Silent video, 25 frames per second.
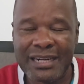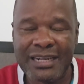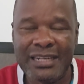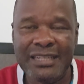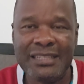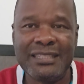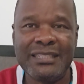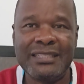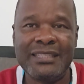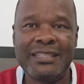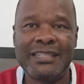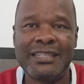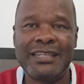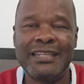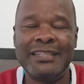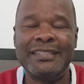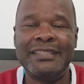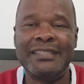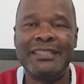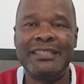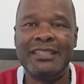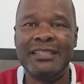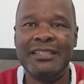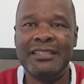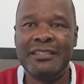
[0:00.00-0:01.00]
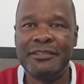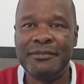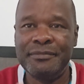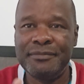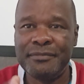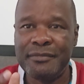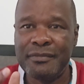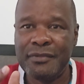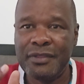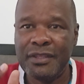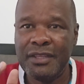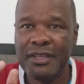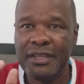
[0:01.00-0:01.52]
registration,
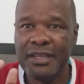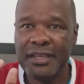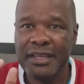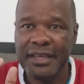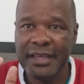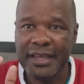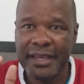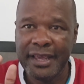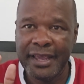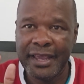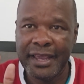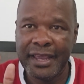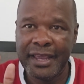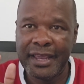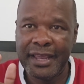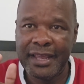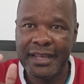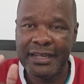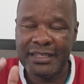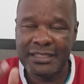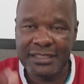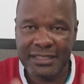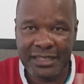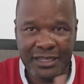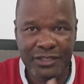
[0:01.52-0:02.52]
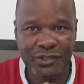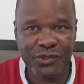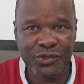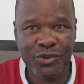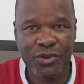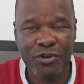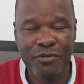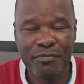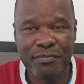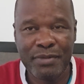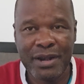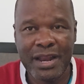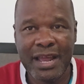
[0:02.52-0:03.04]
tax
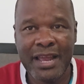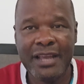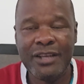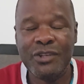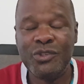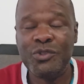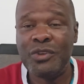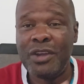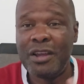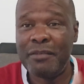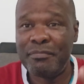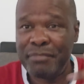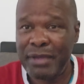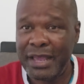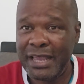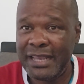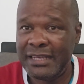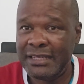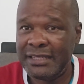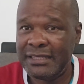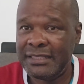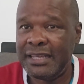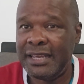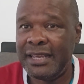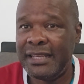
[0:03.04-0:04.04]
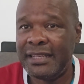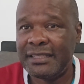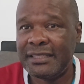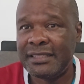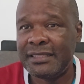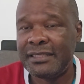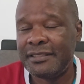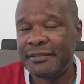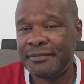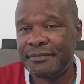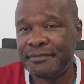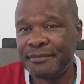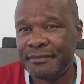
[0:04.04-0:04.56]
compliant, you are paying
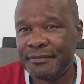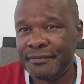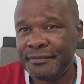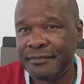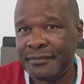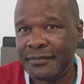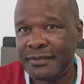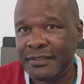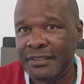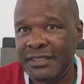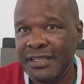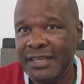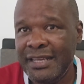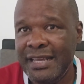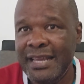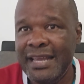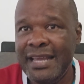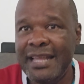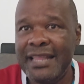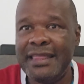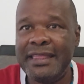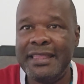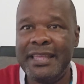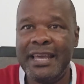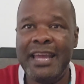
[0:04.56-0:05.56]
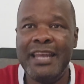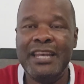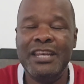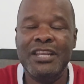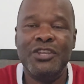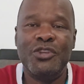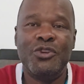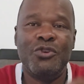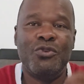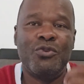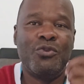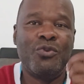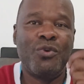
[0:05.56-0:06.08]
tax. Then
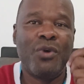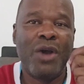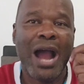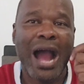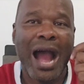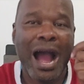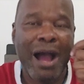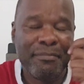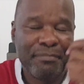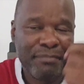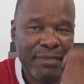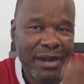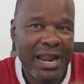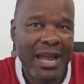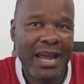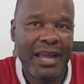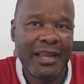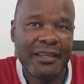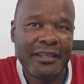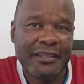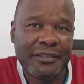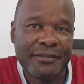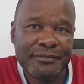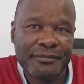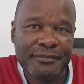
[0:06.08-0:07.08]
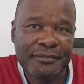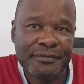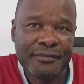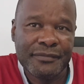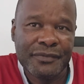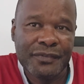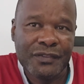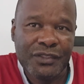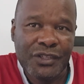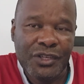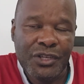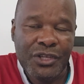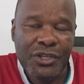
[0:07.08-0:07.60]
you apply.
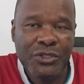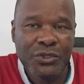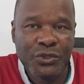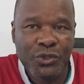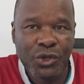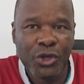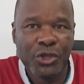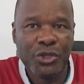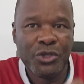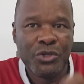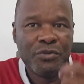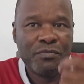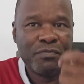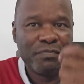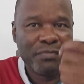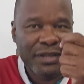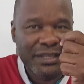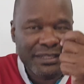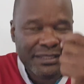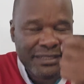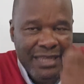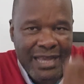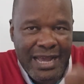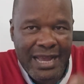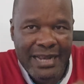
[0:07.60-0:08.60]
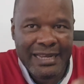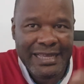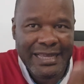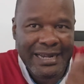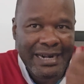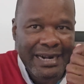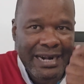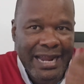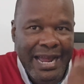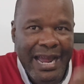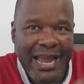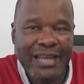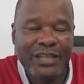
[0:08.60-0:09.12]
So you basically
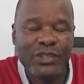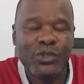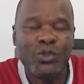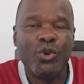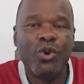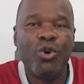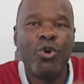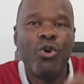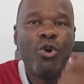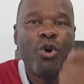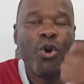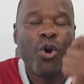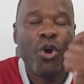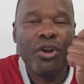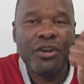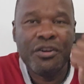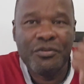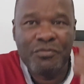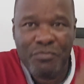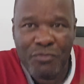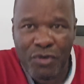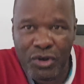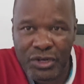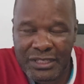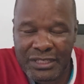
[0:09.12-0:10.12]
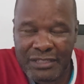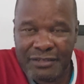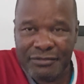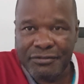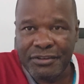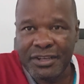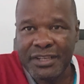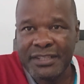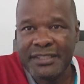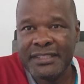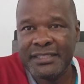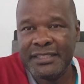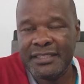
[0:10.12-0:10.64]
write your own
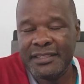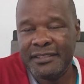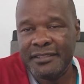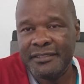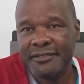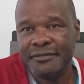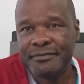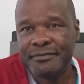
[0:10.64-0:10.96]
motivation